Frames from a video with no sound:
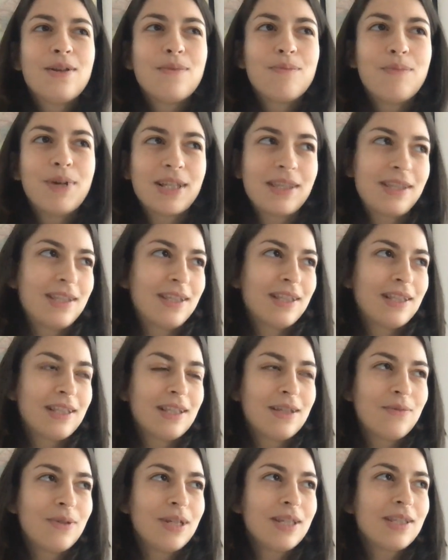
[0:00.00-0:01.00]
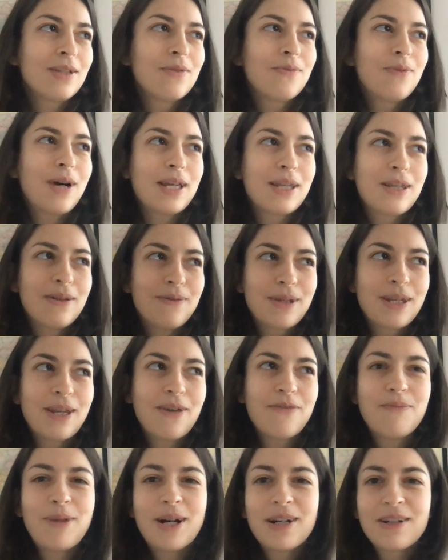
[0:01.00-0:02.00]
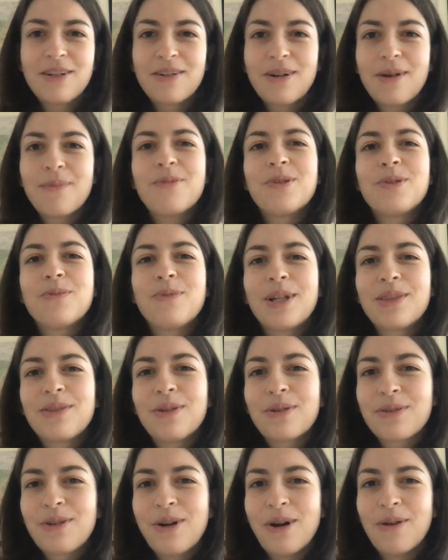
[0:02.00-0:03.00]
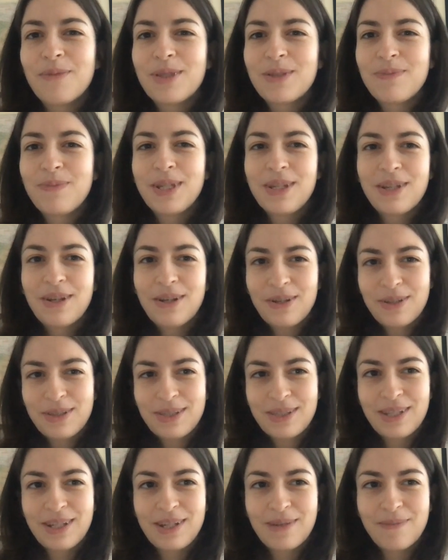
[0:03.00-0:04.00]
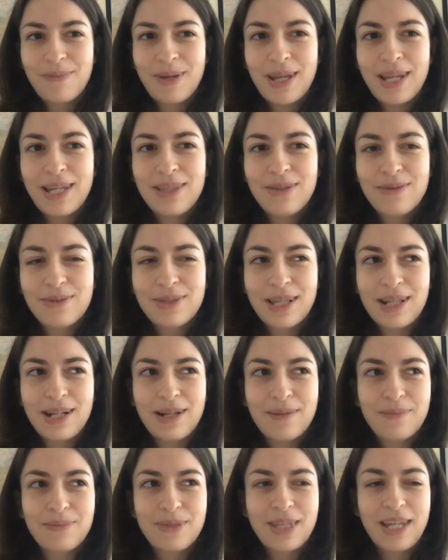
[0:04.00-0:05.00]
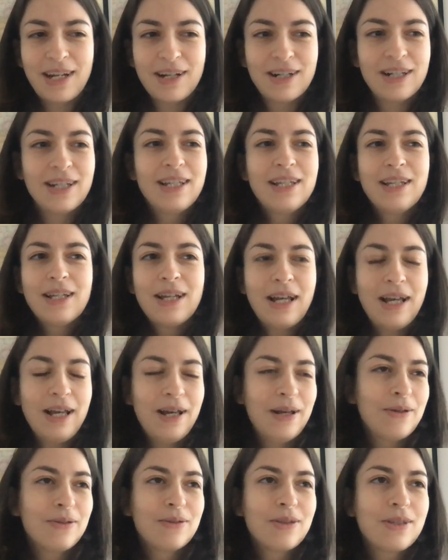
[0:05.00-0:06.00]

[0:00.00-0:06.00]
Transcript: But the reason why we have partnered up with one.com is because the campaign you set up there uh,